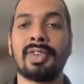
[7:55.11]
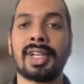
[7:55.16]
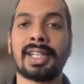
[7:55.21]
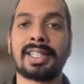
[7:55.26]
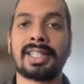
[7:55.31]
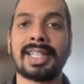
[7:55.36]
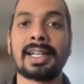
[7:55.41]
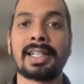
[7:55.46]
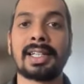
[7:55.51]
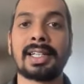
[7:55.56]

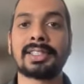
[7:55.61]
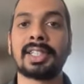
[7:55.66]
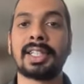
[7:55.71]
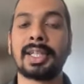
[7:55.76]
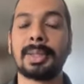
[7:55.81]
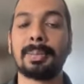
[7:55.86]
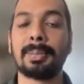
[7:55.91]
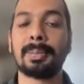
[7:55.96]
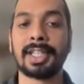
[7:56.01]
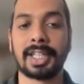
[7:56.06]
where that is the
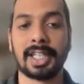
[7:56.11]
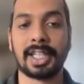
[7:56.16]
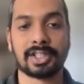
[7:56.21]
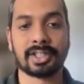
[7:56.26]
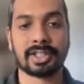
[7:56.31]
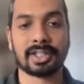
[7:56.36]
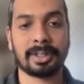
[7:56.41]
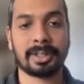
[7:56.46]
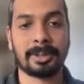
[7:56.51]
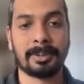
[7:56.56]

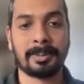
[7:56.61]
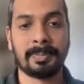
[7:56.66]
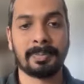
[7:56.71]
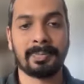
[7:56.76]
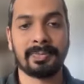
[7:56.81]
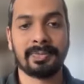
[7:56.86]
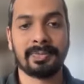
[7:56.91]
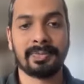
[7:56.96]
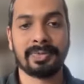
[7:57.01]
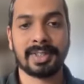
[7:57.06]
implication,
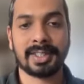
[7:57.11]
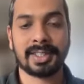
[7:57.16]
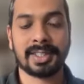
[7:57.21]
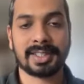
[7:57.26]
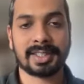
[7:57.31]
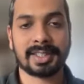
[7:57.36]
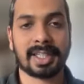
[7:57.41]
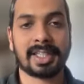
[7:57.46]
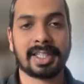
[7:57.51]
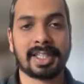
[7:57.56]

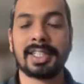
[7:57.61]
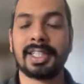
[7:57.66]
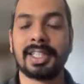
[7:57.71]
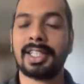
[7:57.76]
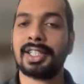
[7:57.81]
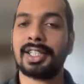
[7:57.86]
right?